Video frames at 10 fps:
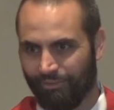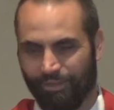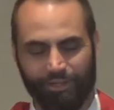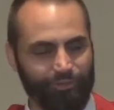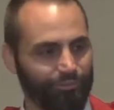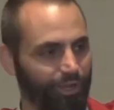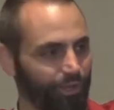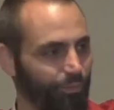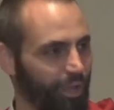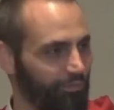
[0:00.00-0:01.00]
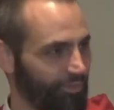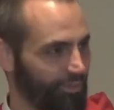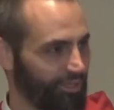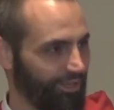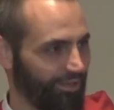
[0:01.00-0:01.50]
We don't run away from
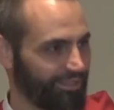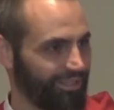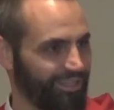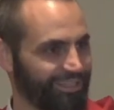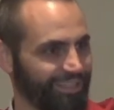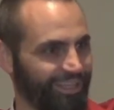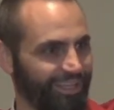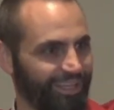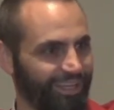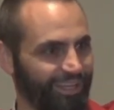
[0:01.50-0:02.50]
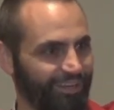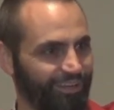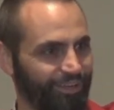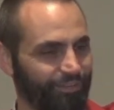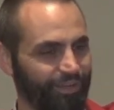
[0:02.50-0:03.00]
the darkness. You know,
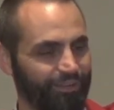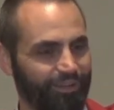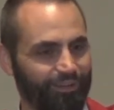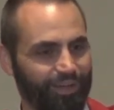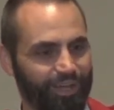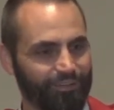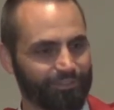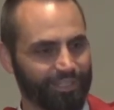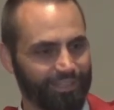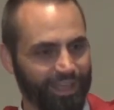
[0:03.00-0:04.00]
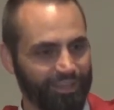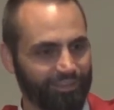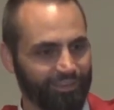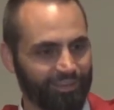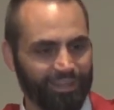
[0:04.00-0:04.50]
we don't all huddle
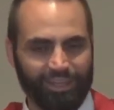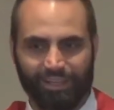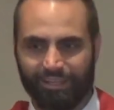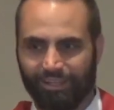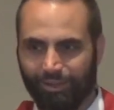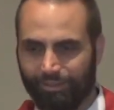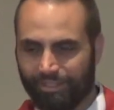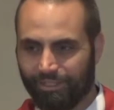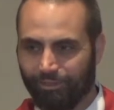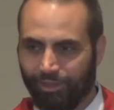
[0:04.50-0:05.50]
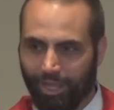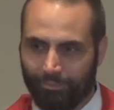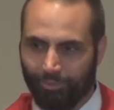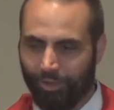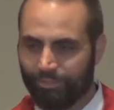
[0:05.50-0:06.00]
together. Uh, all these little
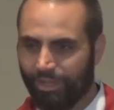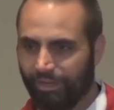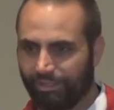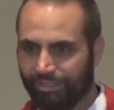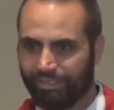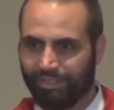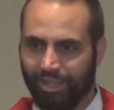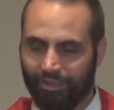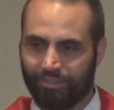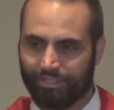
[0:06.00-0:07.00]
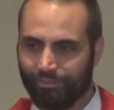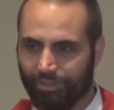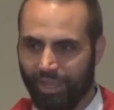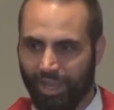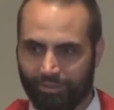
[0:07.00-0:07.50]
light bulbs huddling together, these little
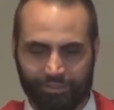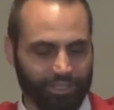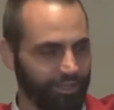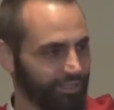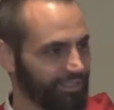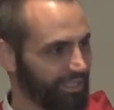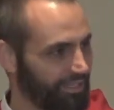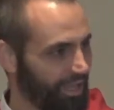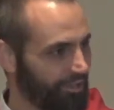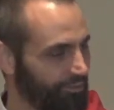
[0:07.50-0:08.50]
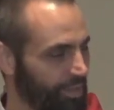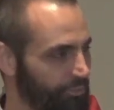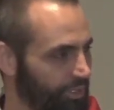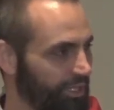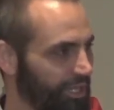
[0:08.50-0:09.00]
candles huddling together. Maybe
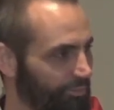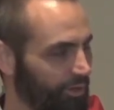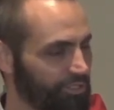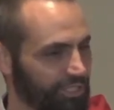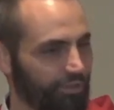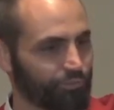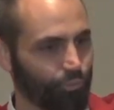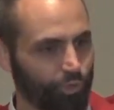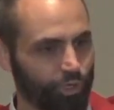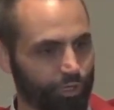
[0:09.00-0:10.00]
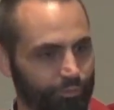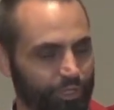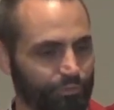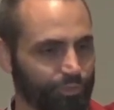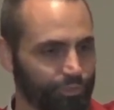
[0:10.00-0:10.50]
we can keep ourselves warm
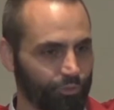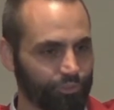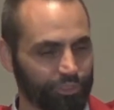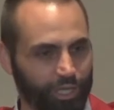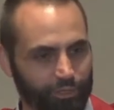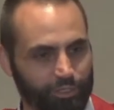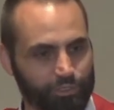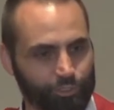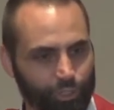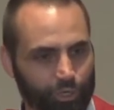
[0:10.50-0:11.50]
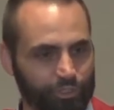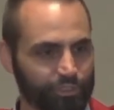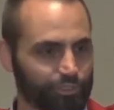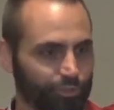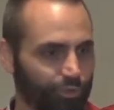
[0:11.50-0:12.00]
because we're scared because the darkness
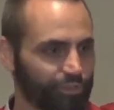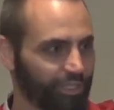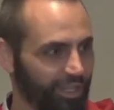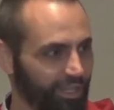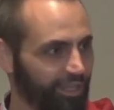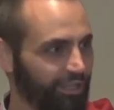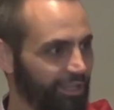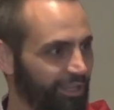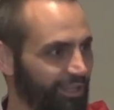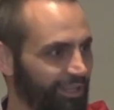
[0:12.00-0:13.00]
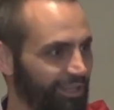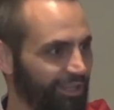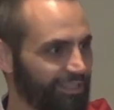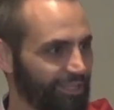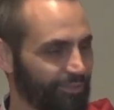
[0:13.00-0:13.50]
is closing in.
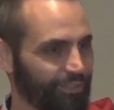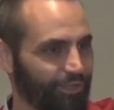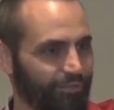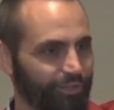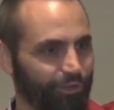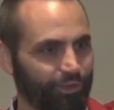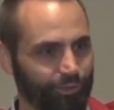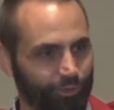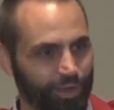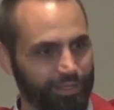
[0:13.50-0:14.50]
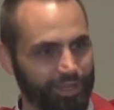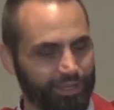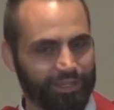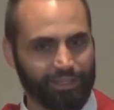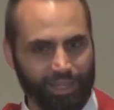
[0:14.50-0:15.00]
It's like we don't even know our core
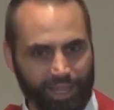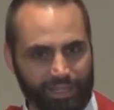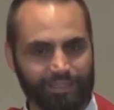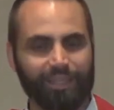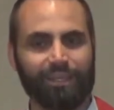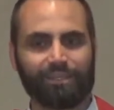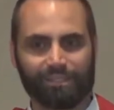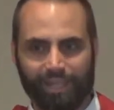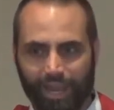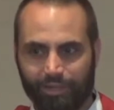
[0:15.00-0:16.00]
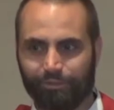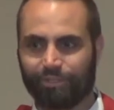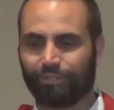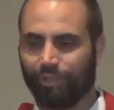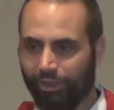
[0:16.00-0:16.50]
identity. Light scatters
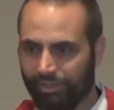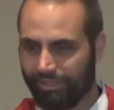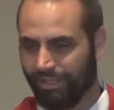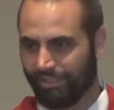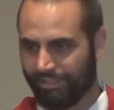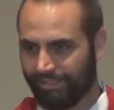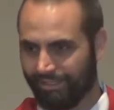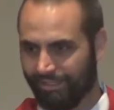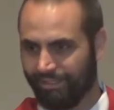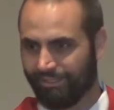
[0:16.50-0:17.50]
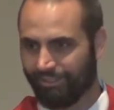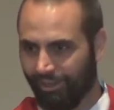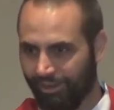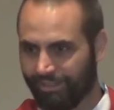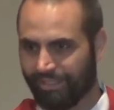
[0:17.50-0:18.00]
darkness.
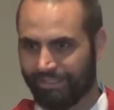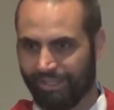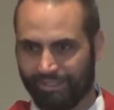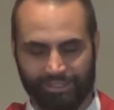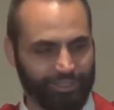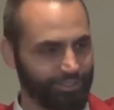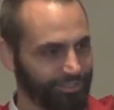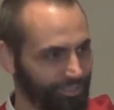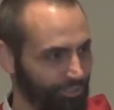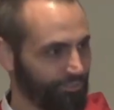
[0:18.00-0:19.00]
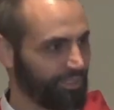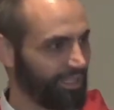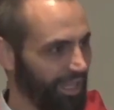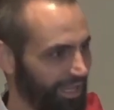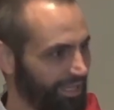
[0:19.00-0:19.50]
Darkness doesn't consume
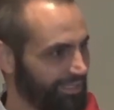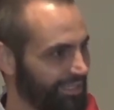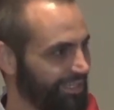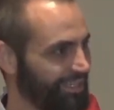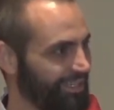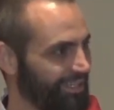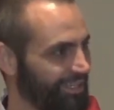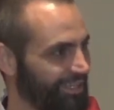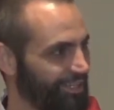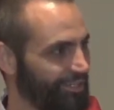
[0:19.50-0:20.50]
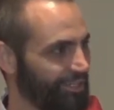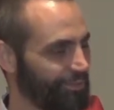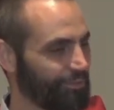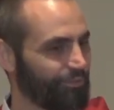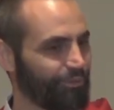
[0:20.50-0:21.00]
light. You know,
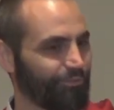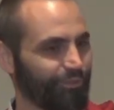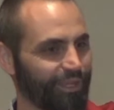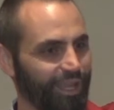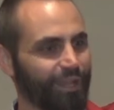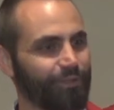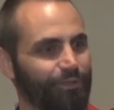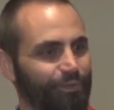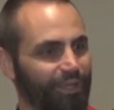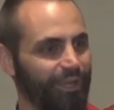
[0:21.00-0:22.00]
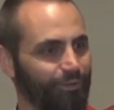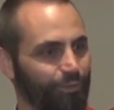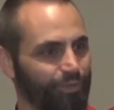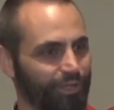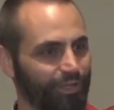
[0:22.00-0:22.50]
we, we forgot who we are, what
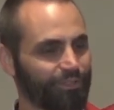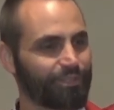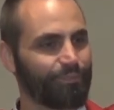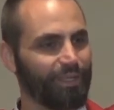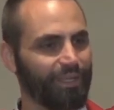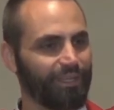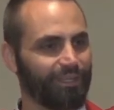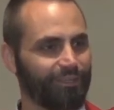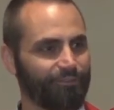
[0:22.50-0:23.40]
we're called to be.